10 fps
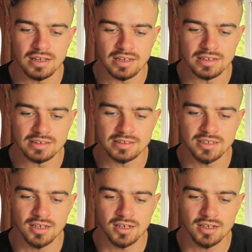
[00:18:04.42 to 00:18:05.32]
is
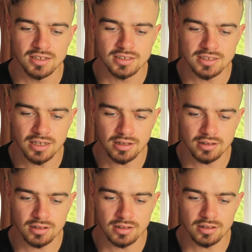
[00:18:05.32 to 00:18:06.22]

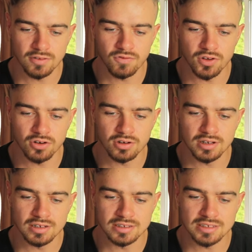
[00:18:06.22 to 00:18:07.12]
fear
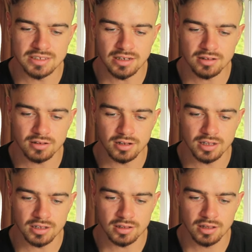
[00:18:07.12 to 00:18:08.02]
is
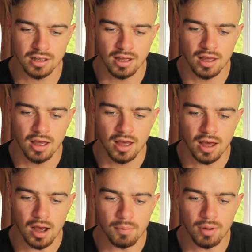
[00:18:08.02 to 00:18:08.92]
signaling.
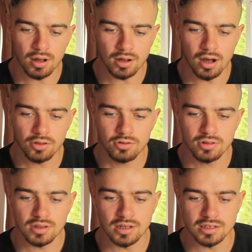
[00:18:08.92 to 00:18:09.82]
Among other
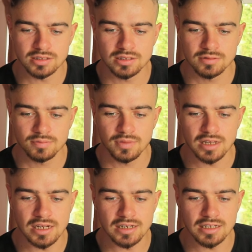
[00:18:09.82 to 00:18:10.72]
things,
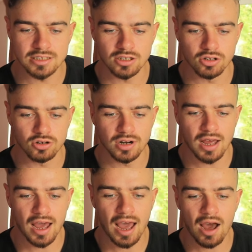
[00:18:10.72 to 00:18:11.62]
he needs to learn
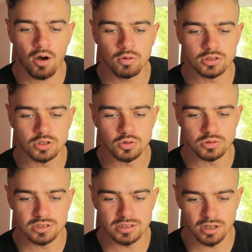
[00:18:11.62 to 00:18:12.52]
how to
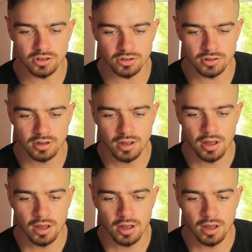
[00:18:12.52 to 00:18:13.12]
stutter